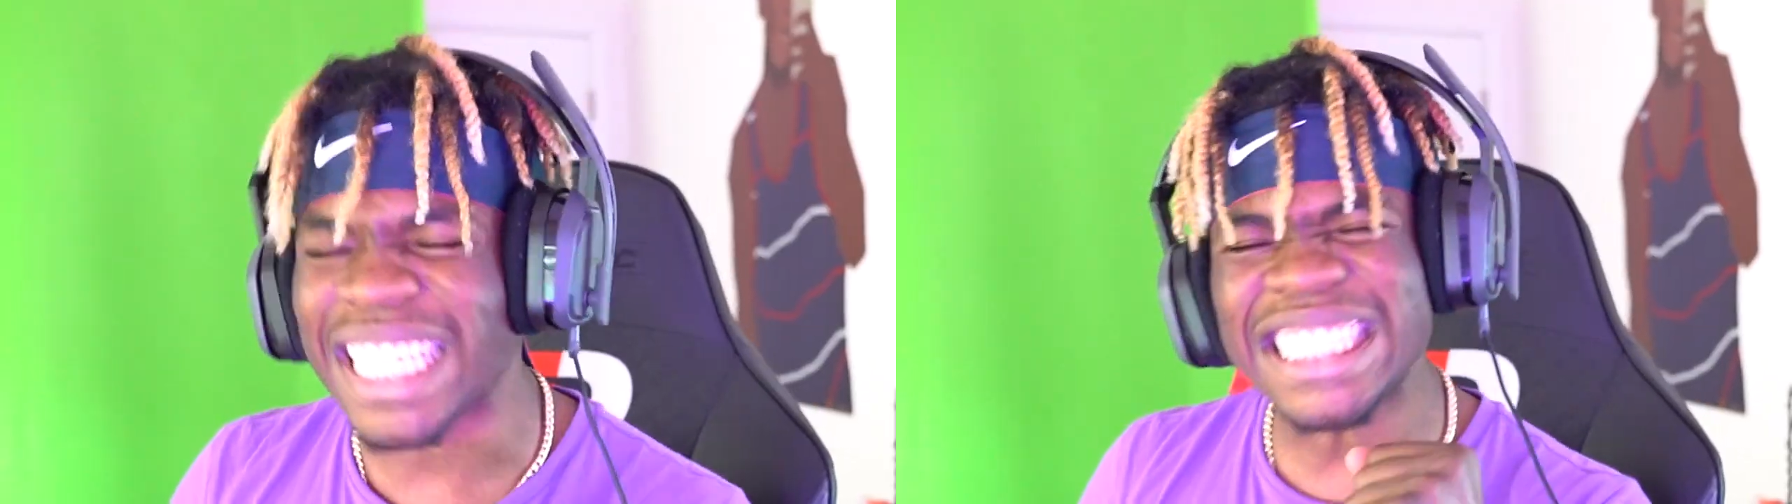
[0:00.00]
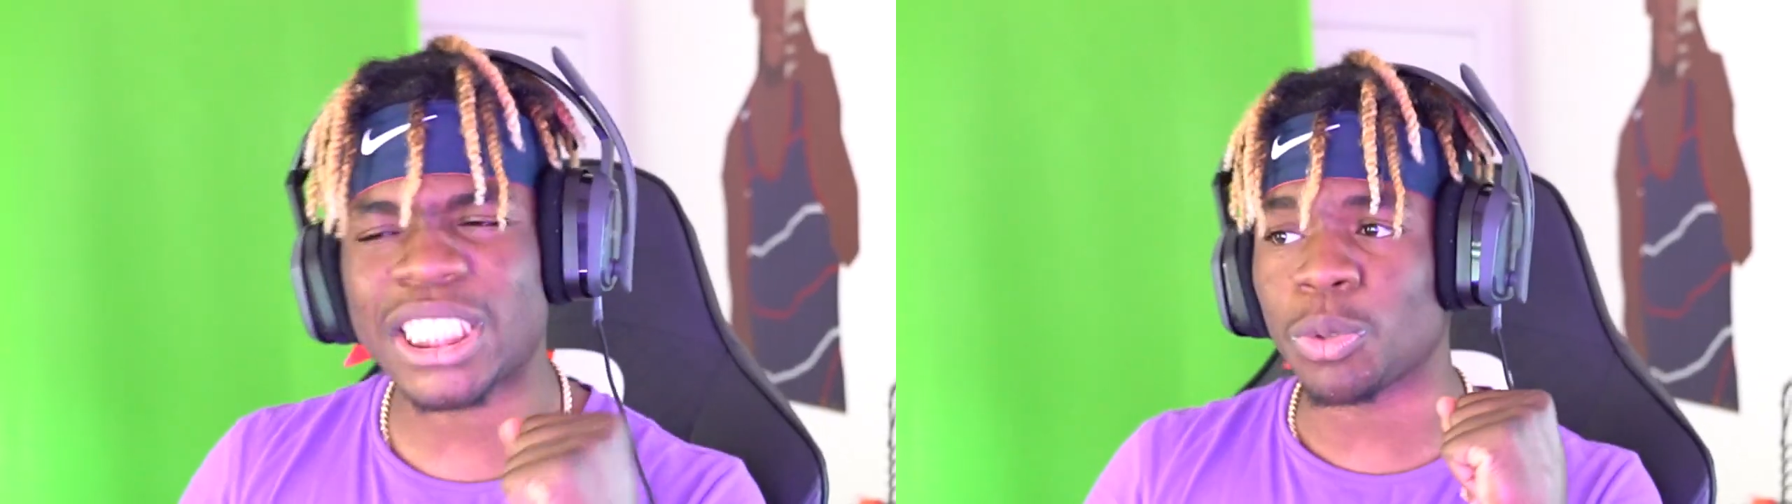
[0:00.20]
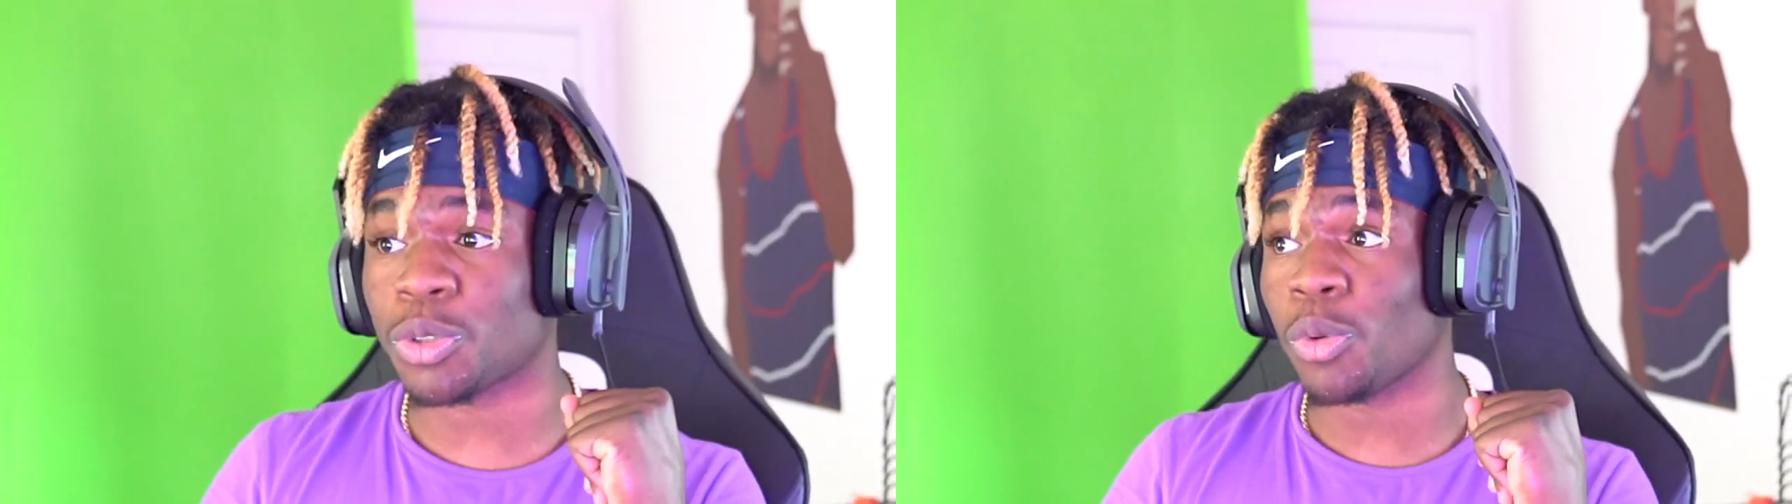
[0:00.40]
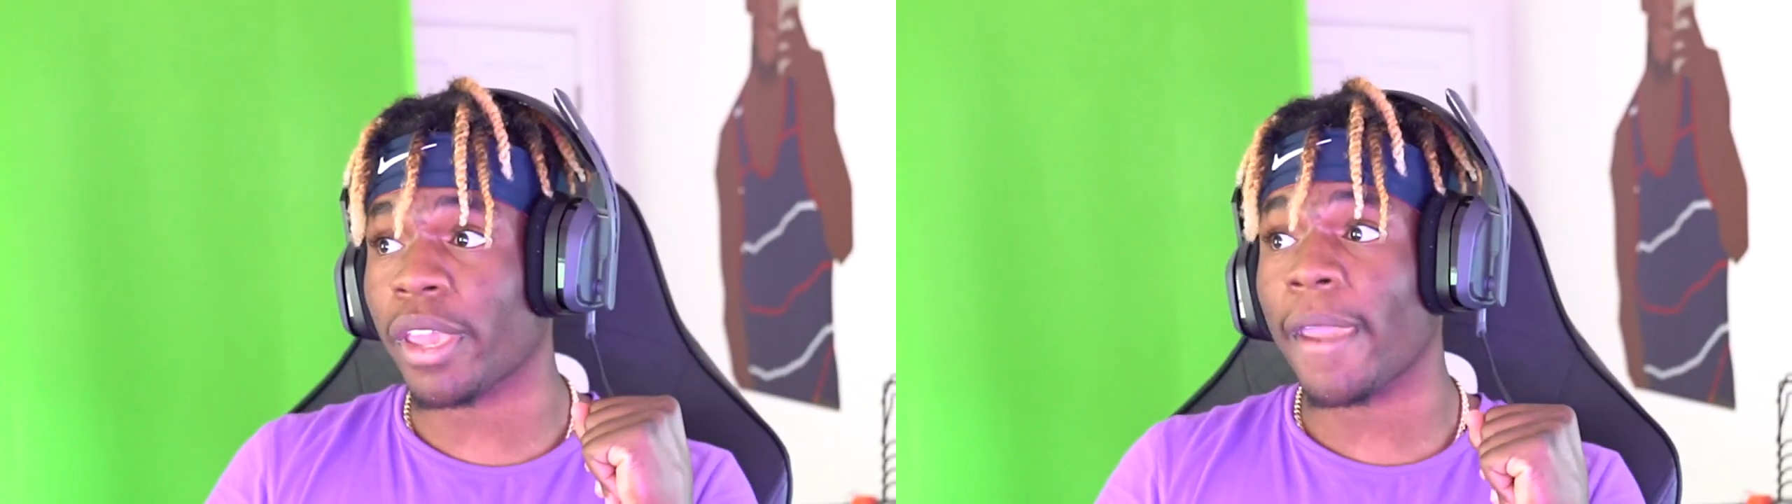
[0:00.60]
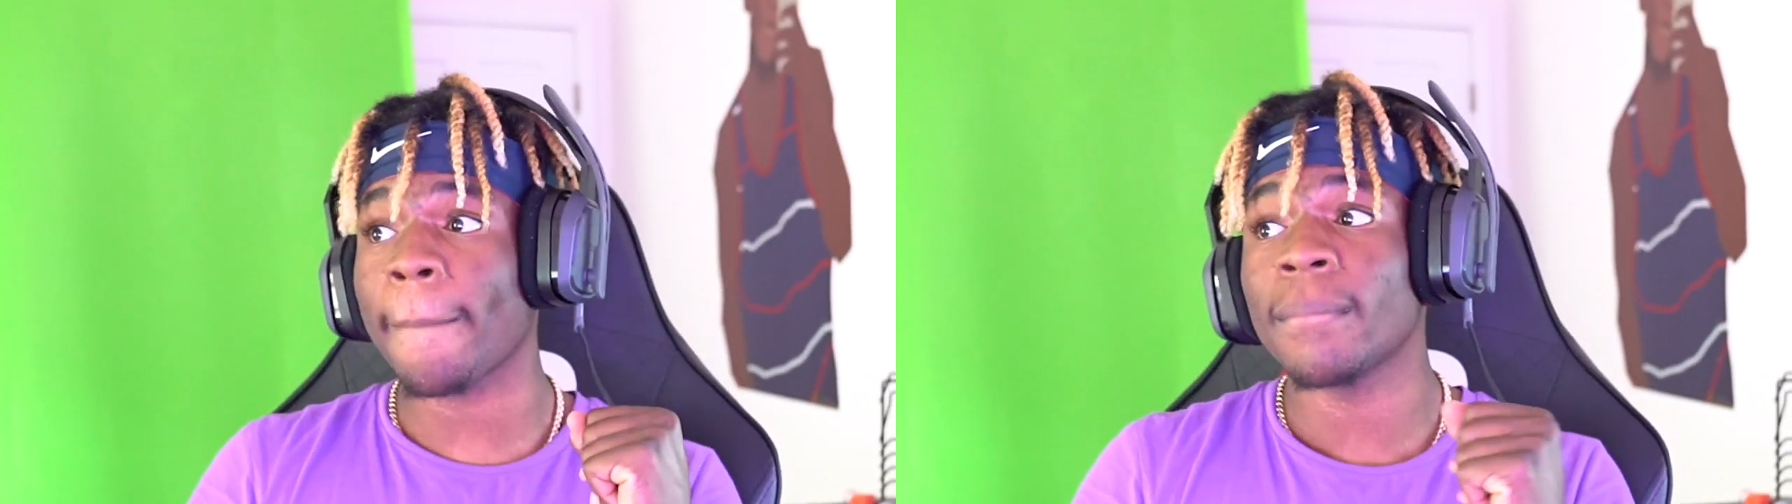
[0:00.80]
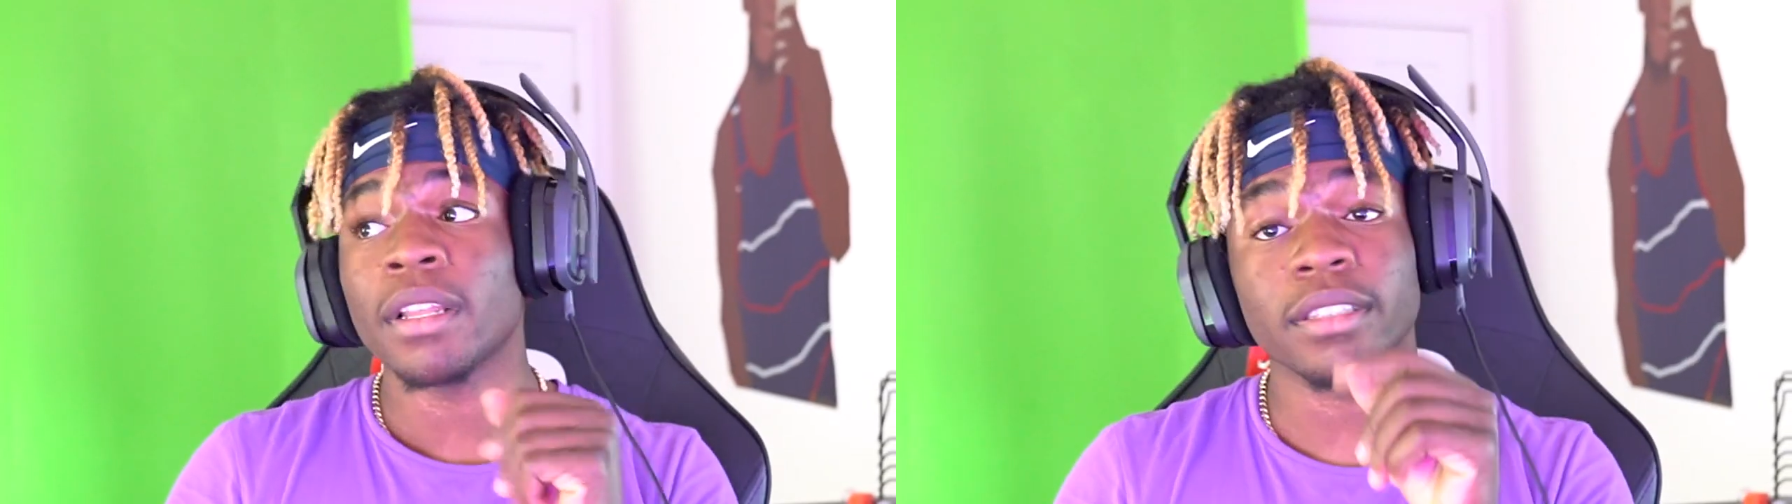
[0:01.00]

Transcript: Thank you, 2K.